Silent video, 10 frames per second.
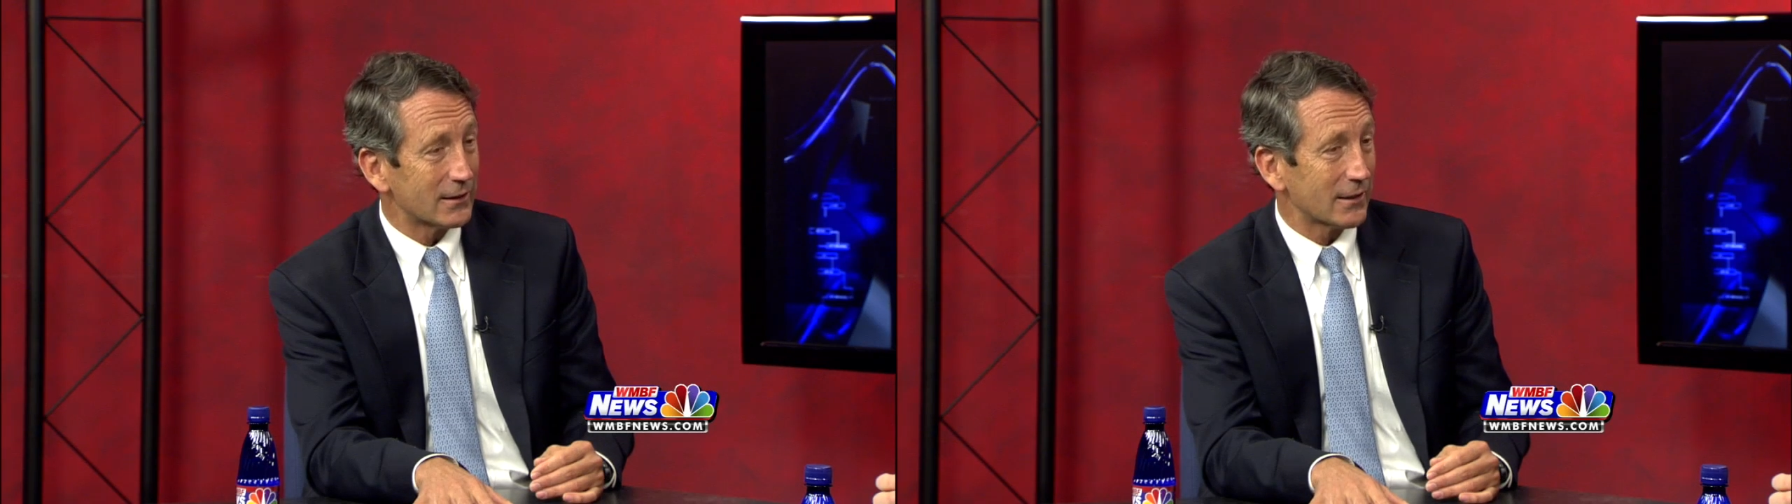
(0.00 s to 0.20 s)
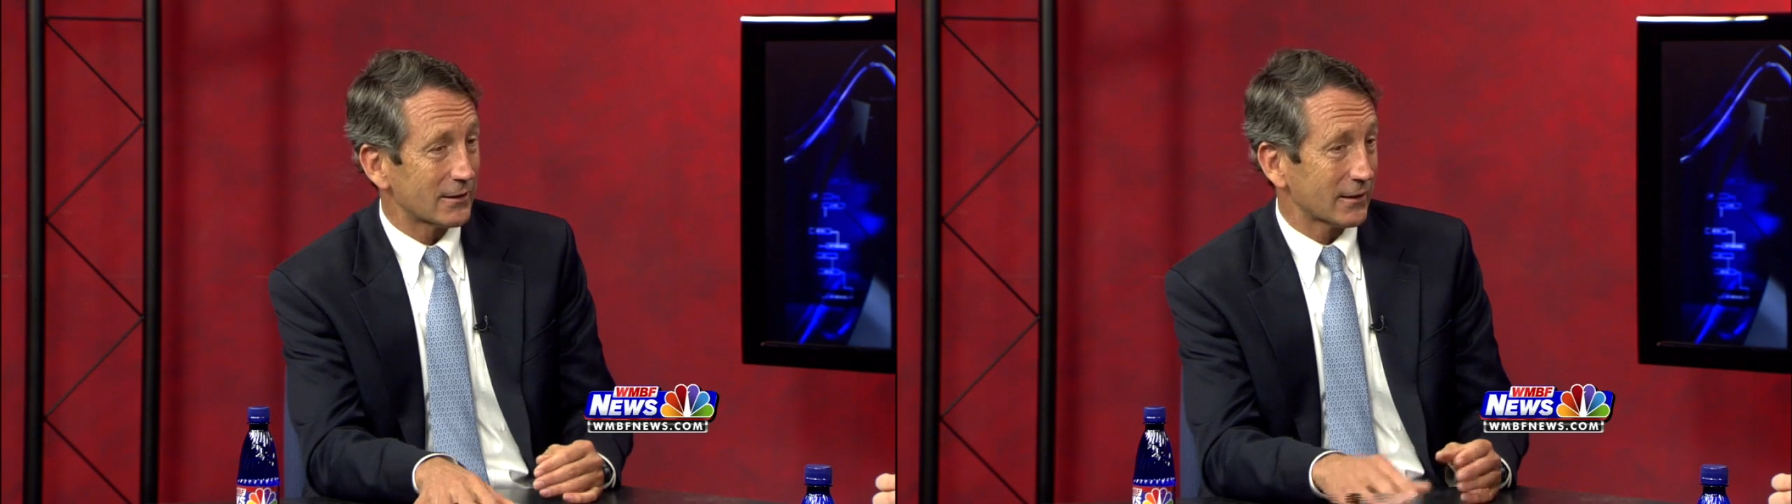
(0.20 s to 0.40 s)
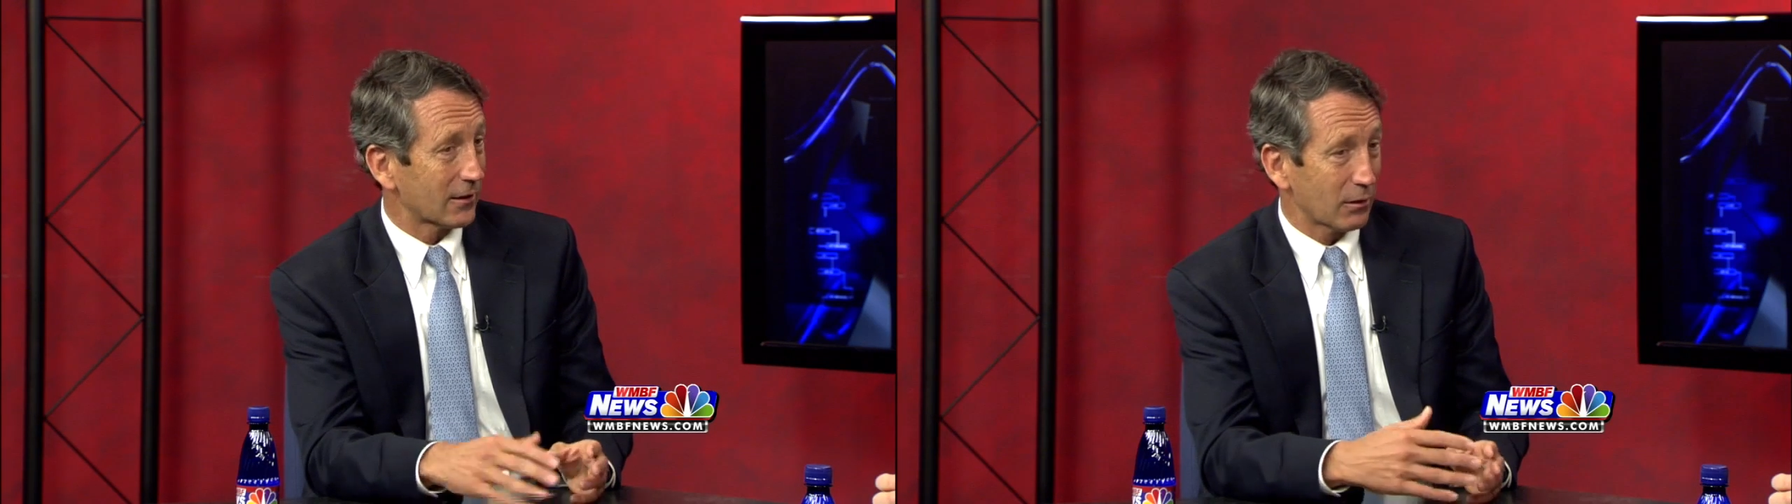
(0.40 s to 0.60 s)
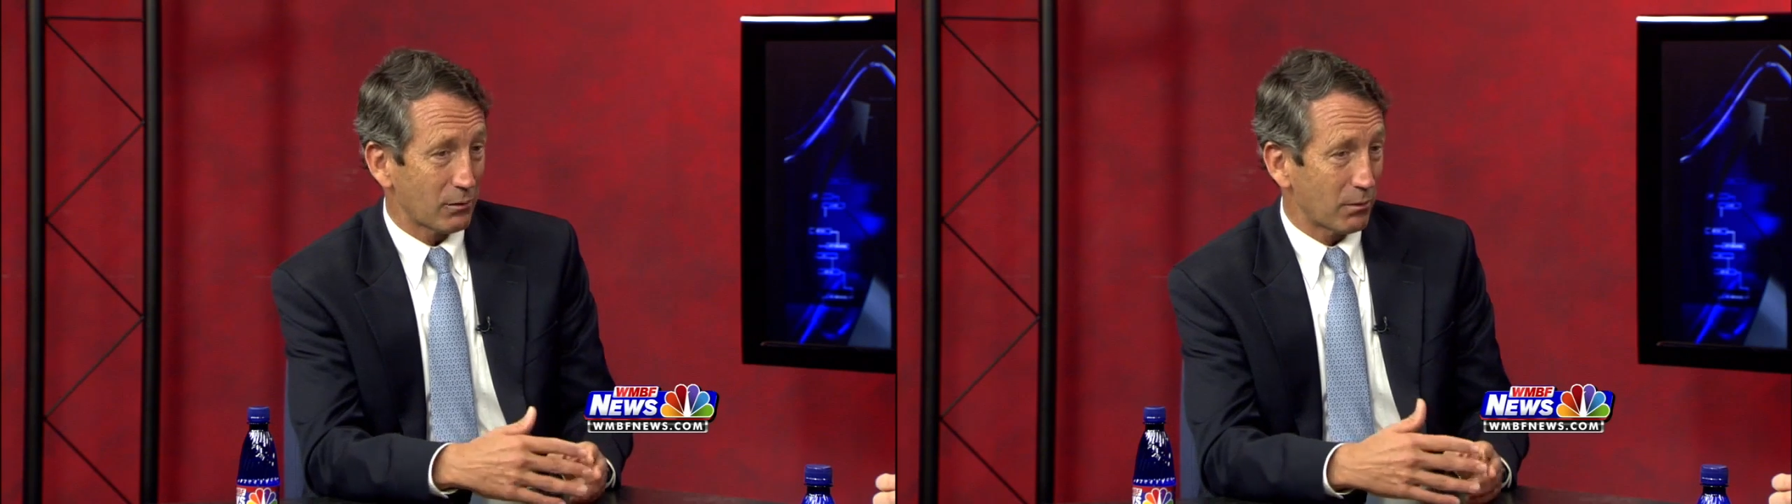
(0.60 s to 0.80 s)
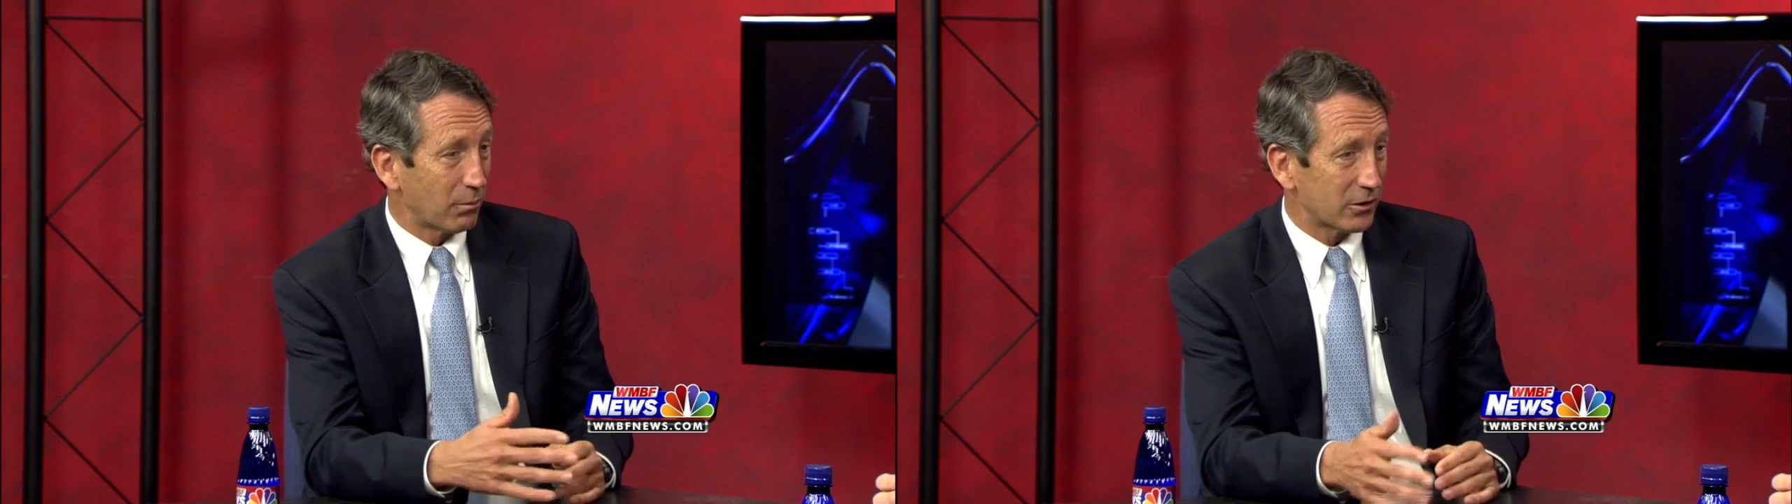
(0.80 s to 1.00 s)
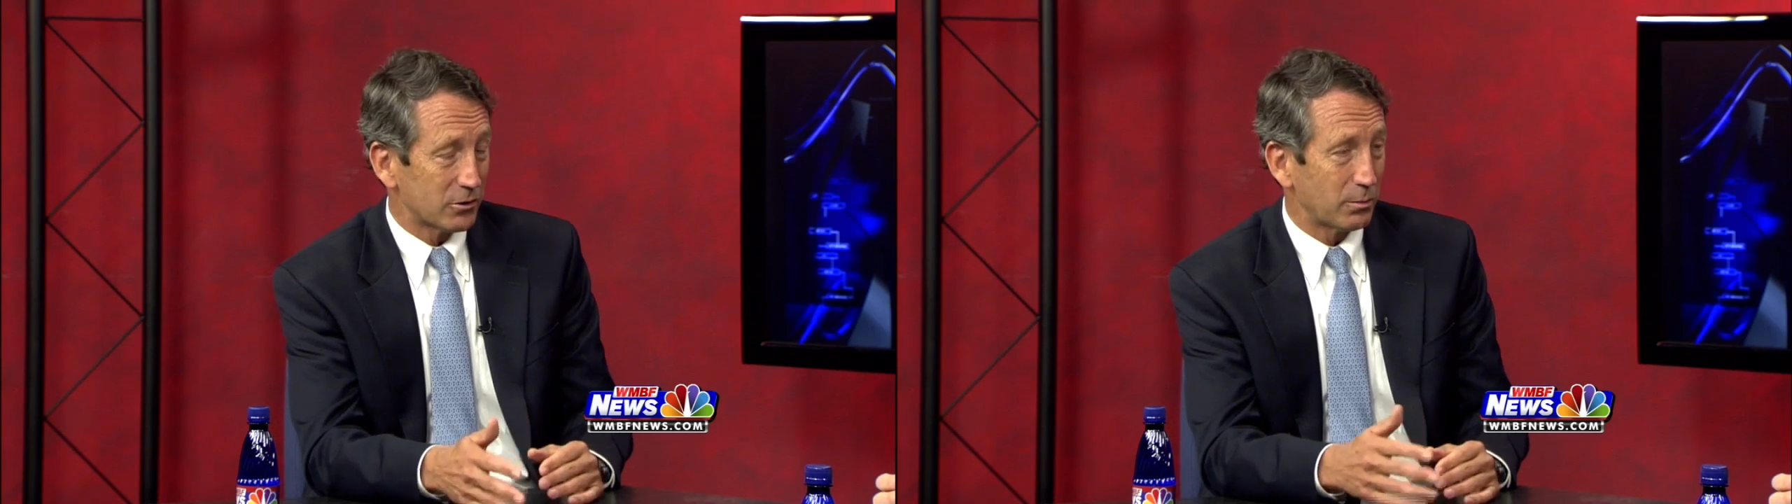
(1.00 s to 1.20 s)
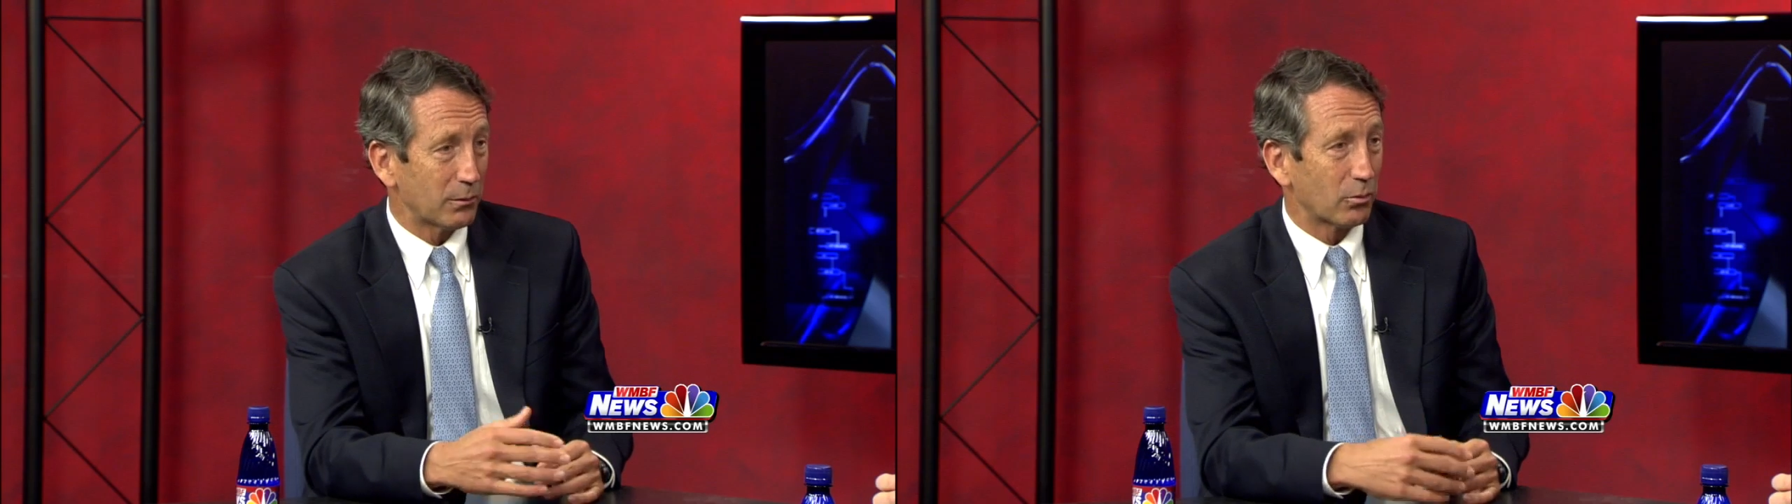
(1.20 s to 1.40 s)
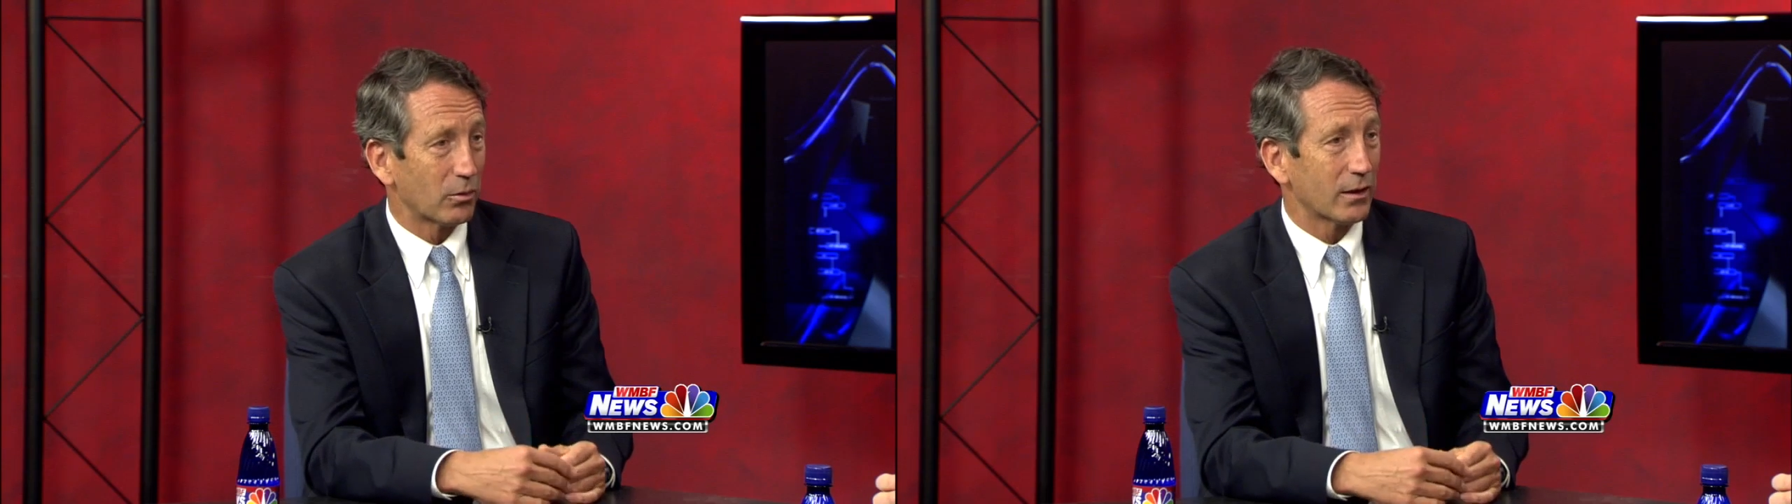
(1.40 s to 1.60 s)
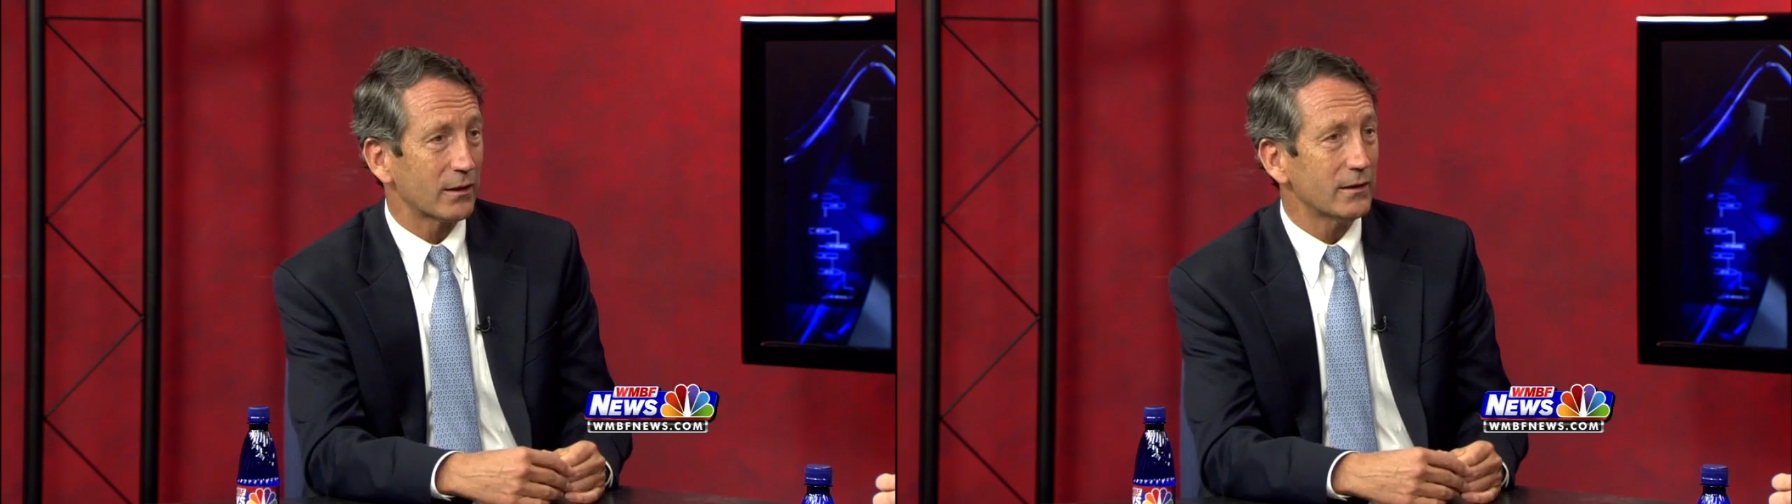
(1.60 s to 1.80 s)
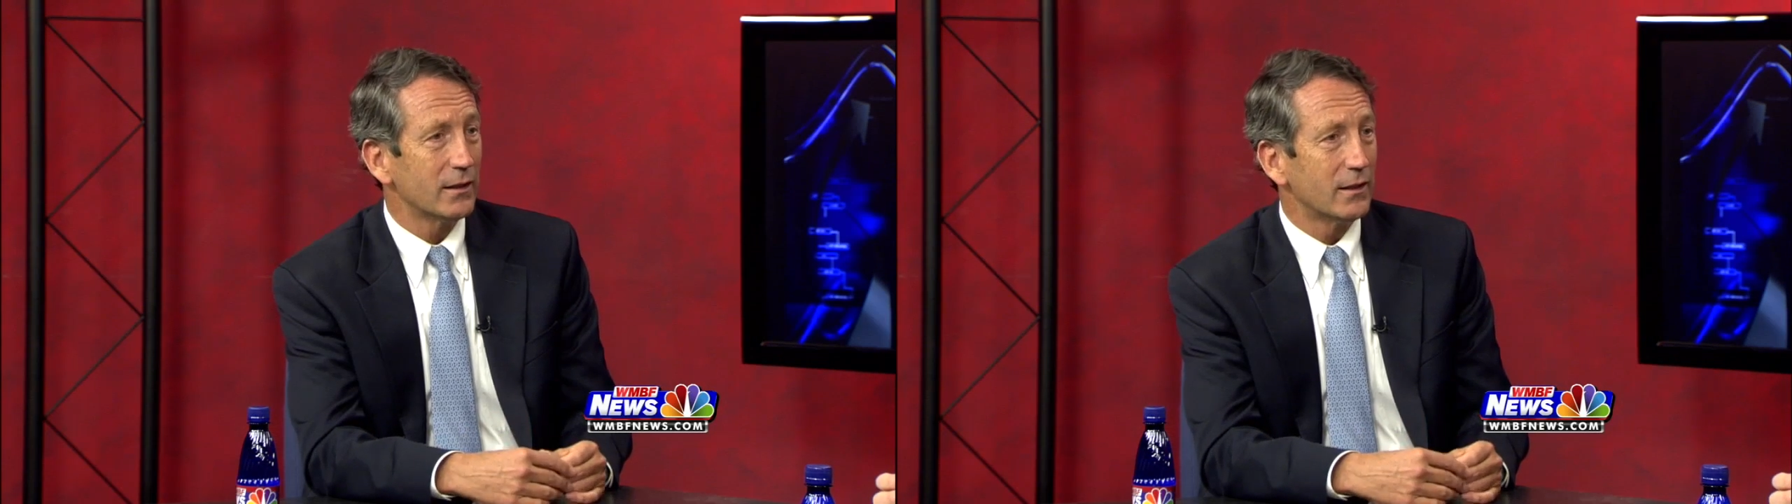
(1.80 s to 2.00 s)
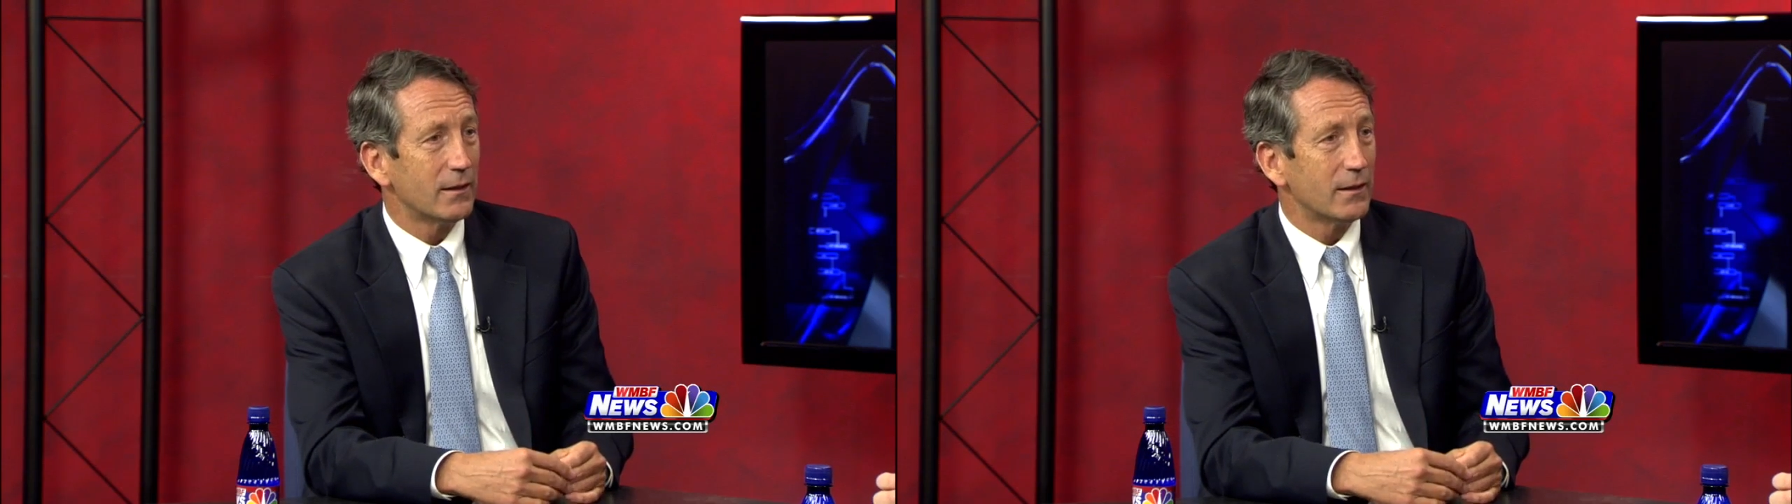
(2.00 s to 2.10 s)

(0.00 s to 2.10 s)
It sounds like there's going to be a bunch of people running.